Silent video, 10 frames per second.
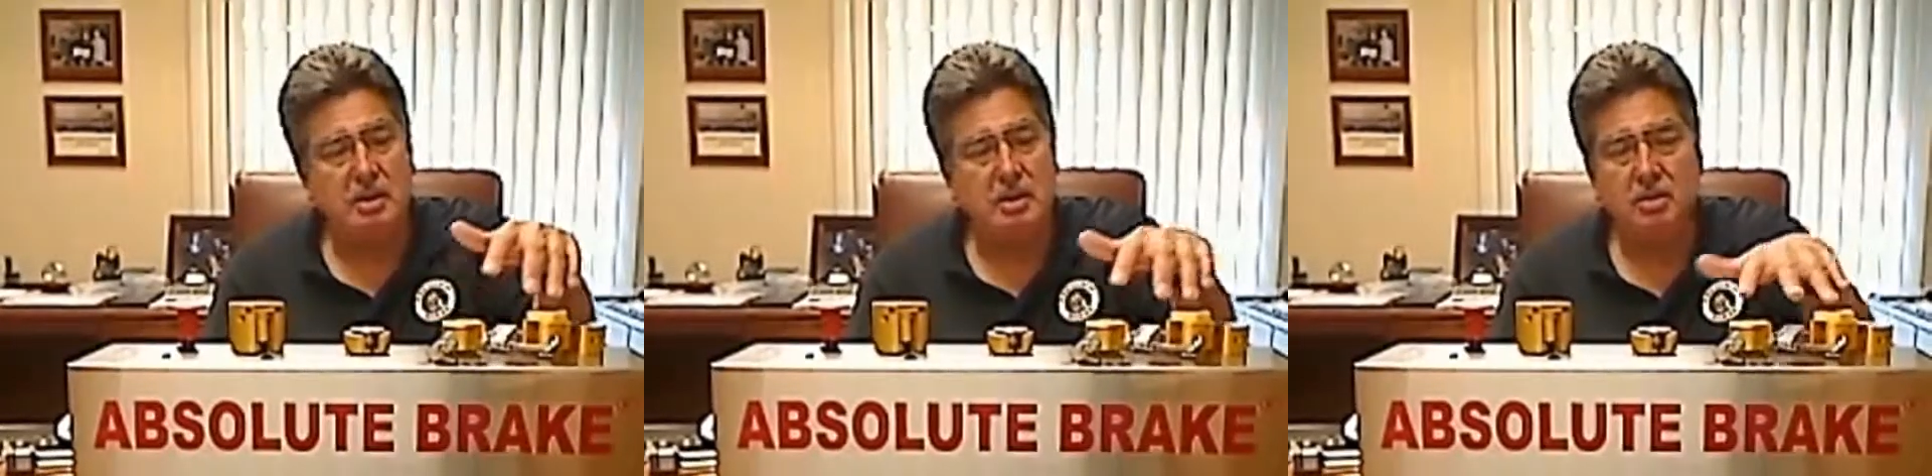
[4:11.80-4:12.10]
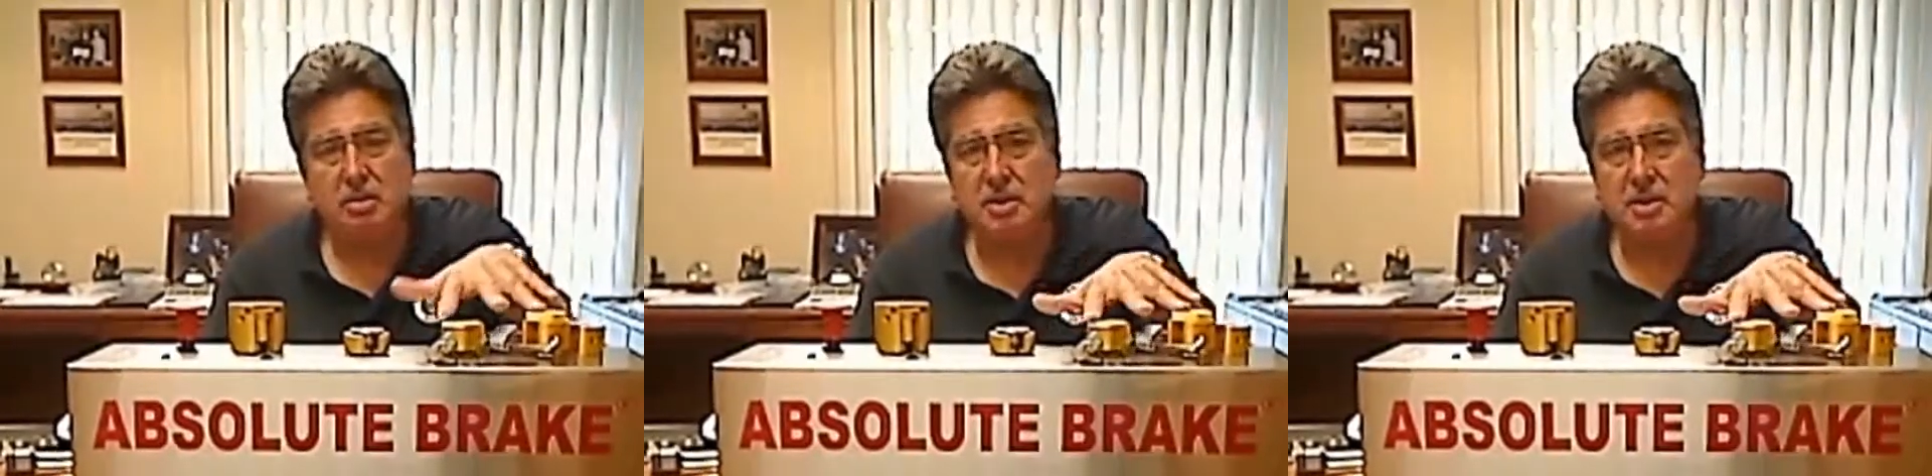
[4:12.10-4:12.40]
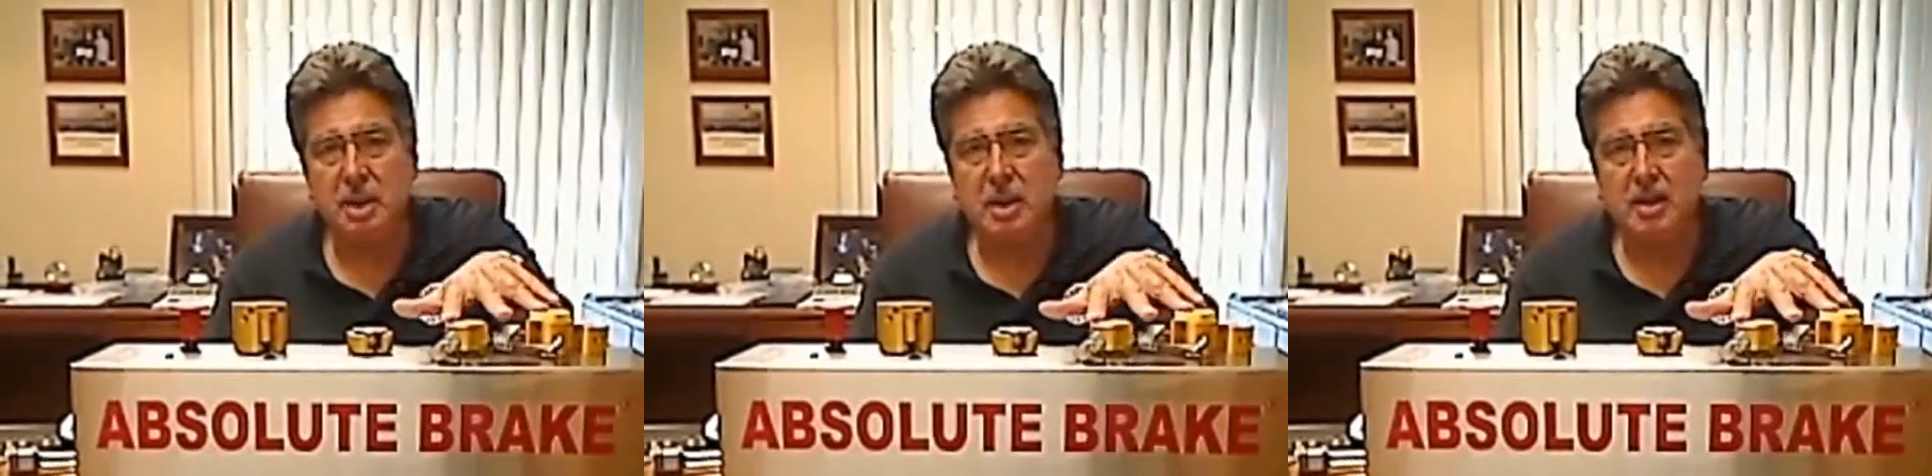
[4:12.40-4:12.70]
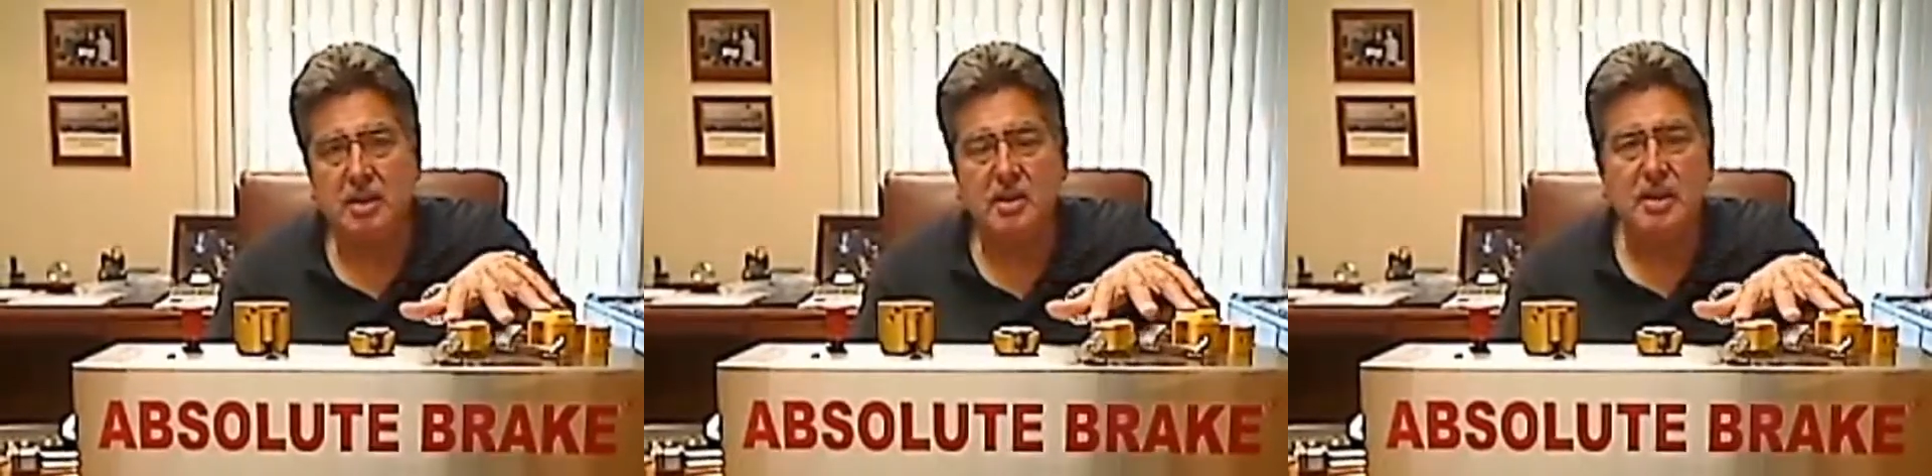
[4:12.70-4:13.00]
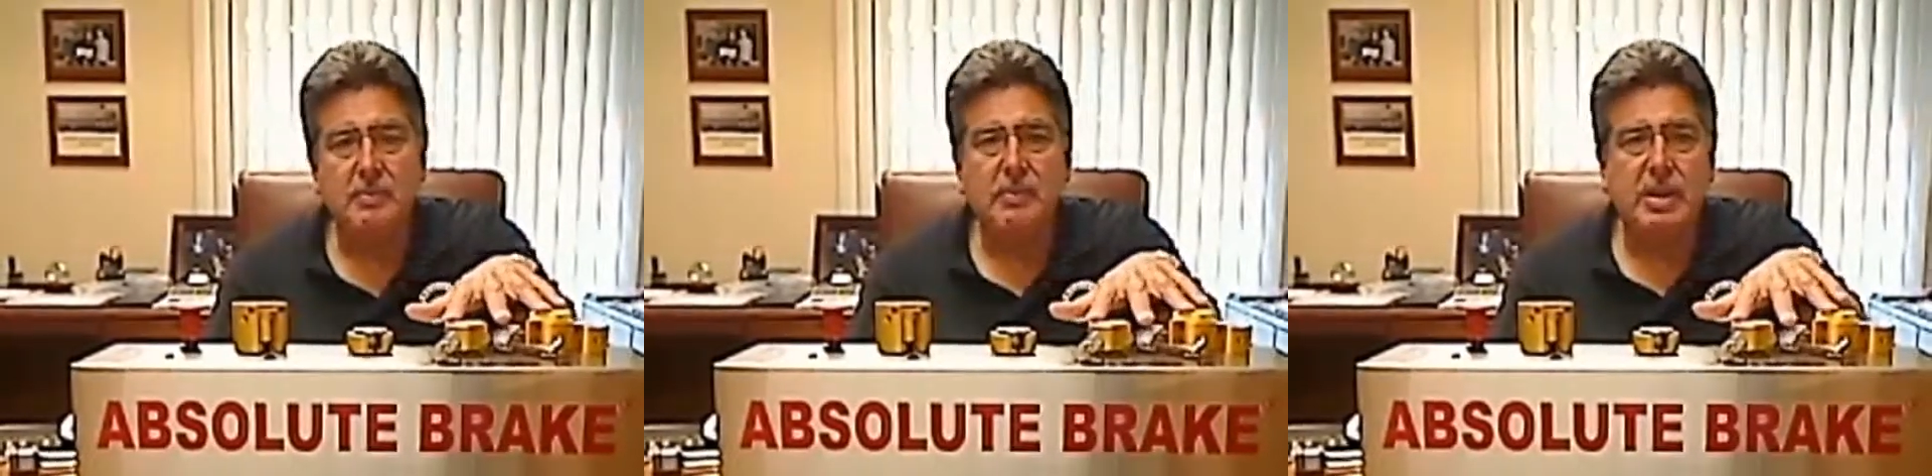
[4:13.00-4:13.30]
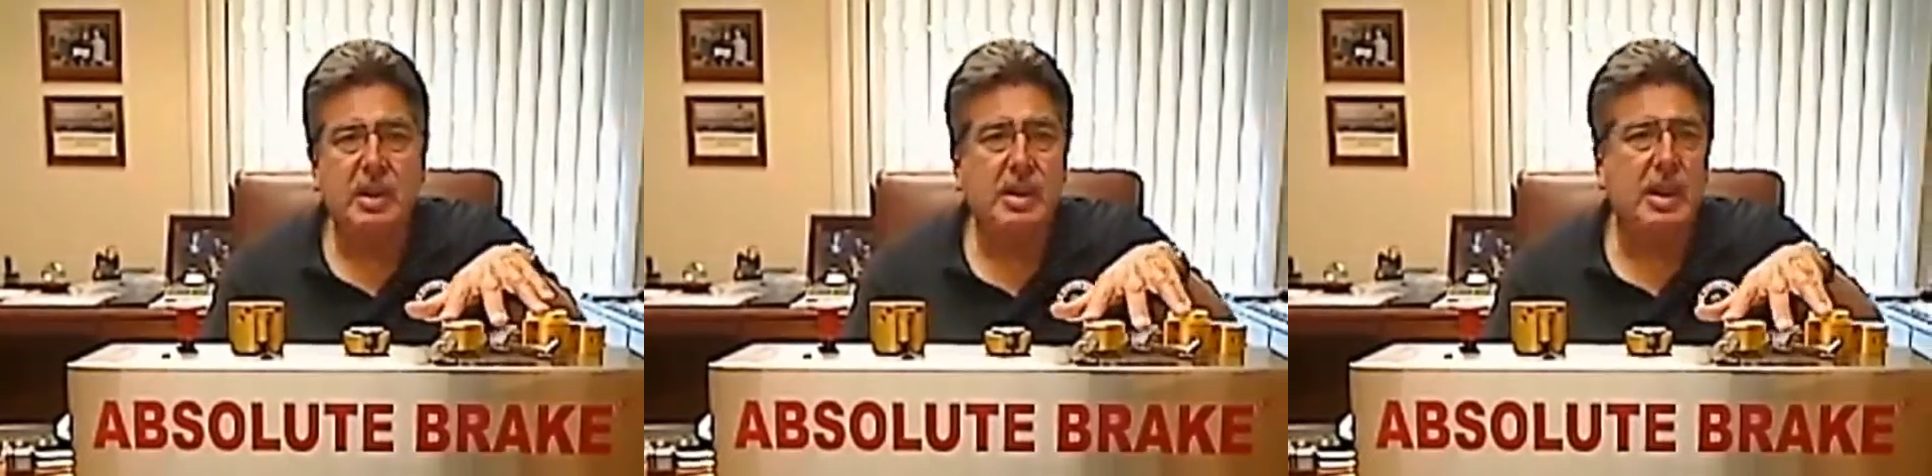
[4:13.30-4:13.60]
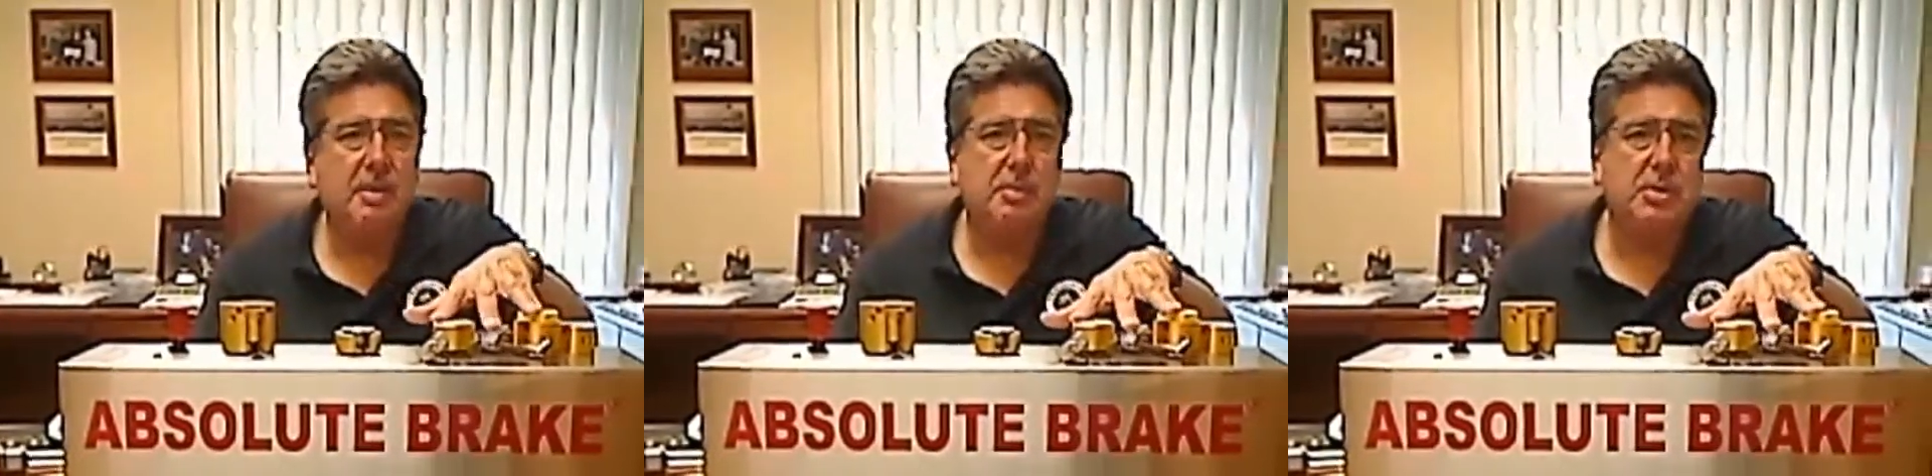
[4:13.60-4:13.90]
2 designs, and that
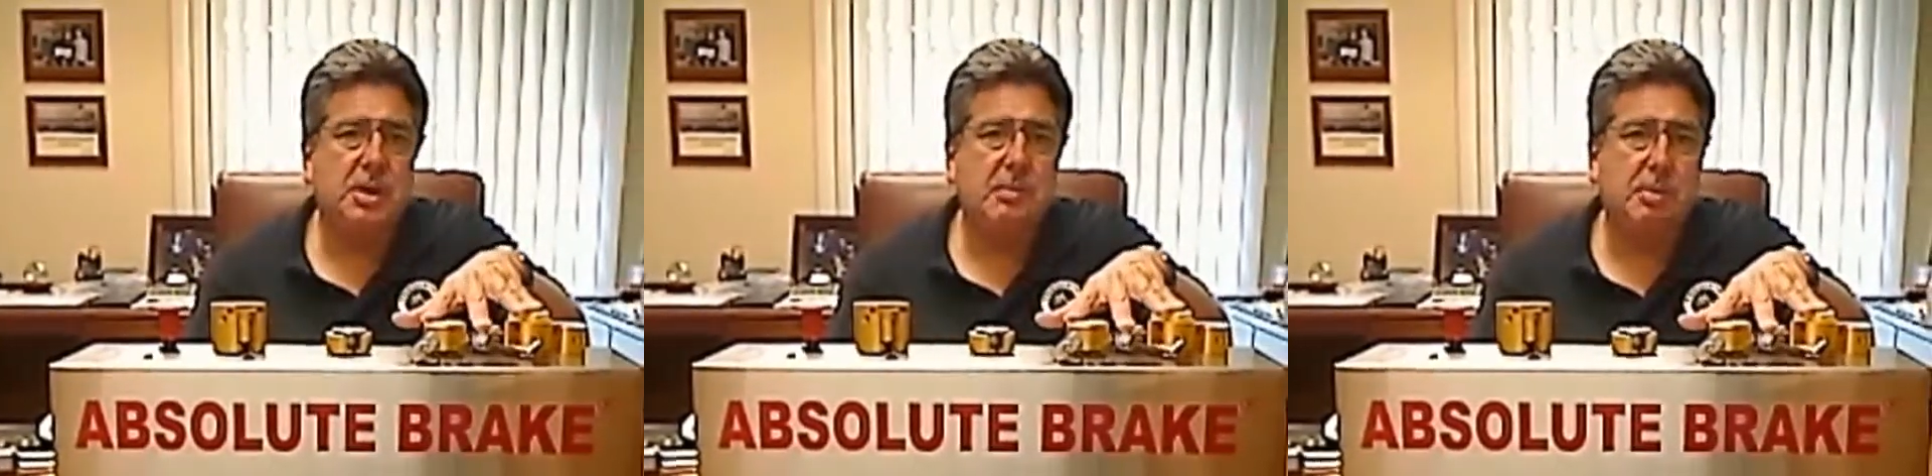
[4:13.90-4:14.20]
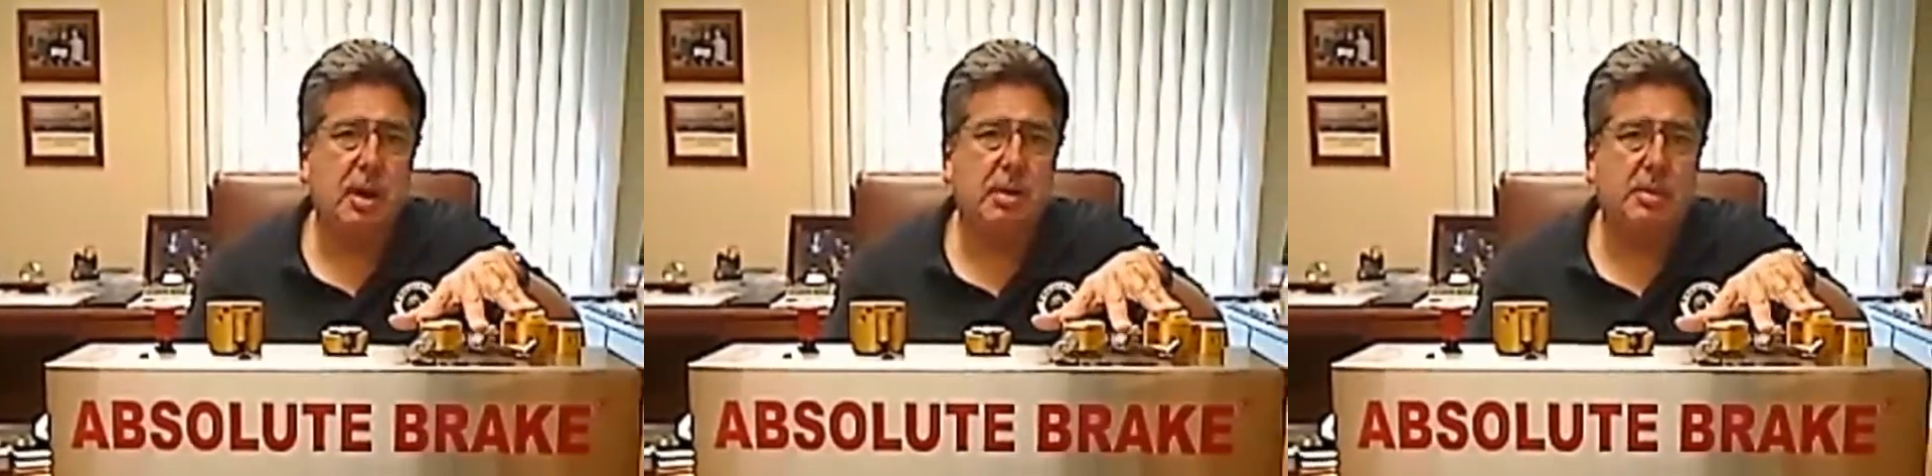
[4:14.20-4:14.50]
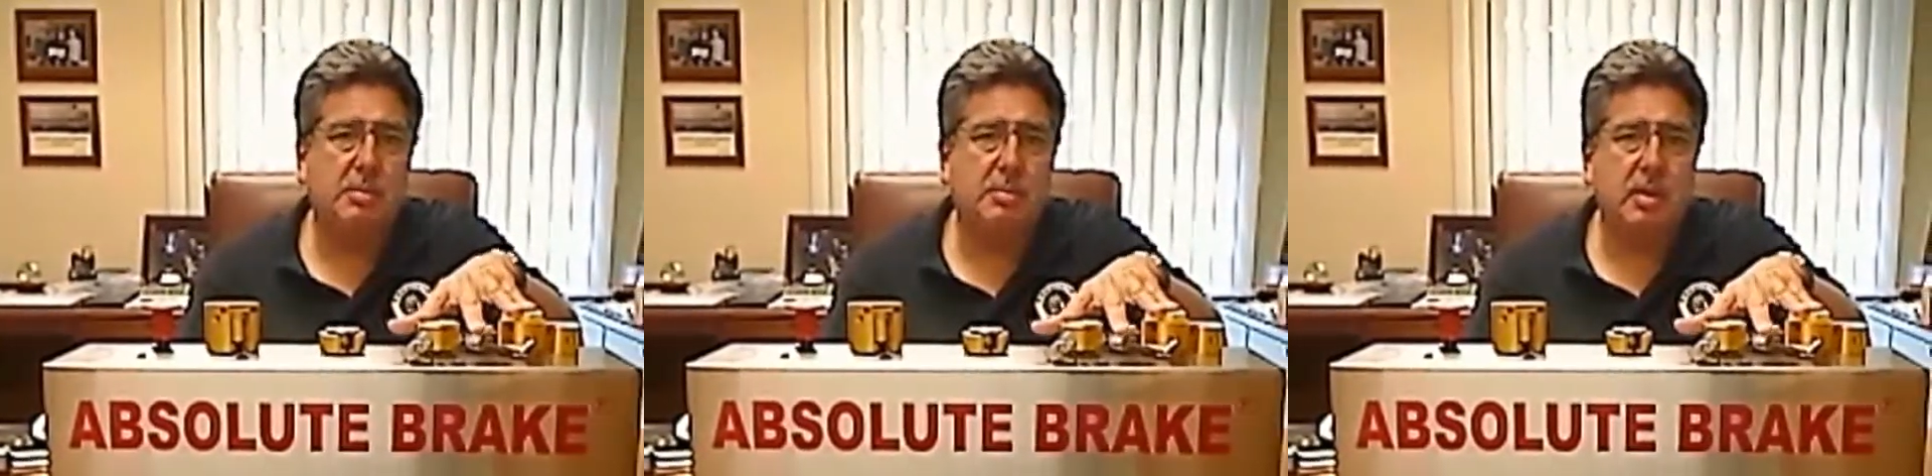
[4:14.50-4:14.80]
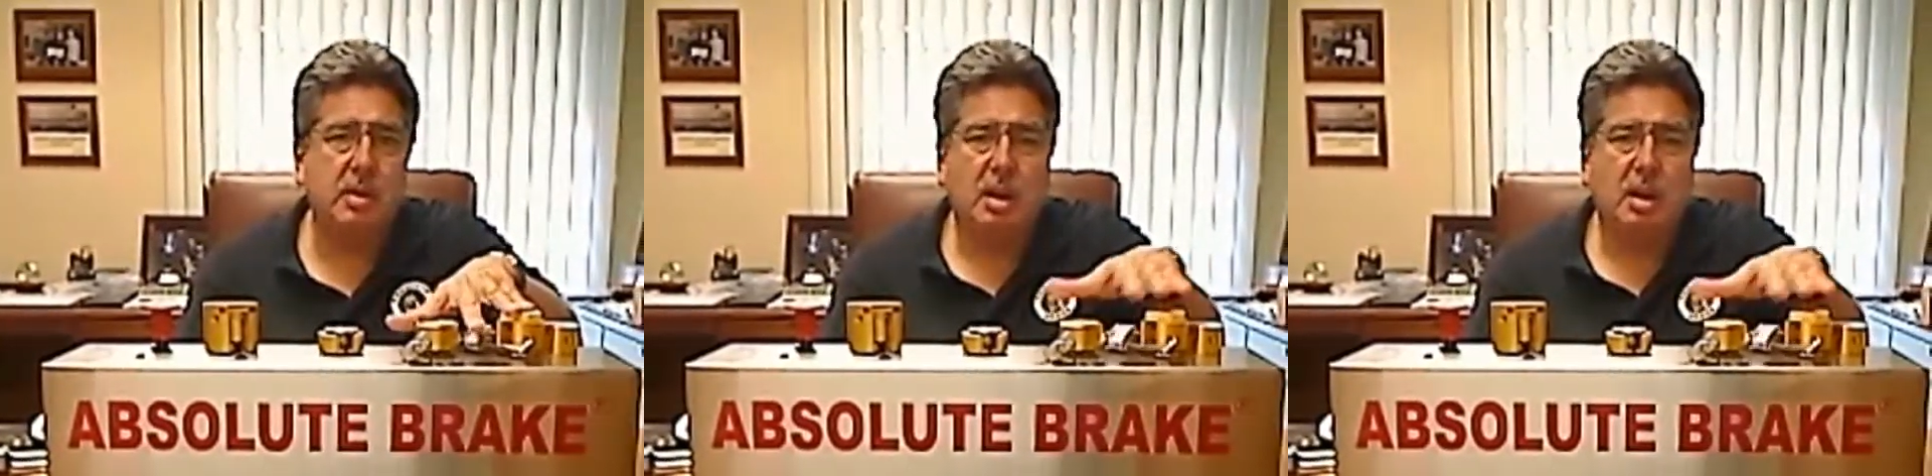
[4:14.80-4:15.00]
can present a problem.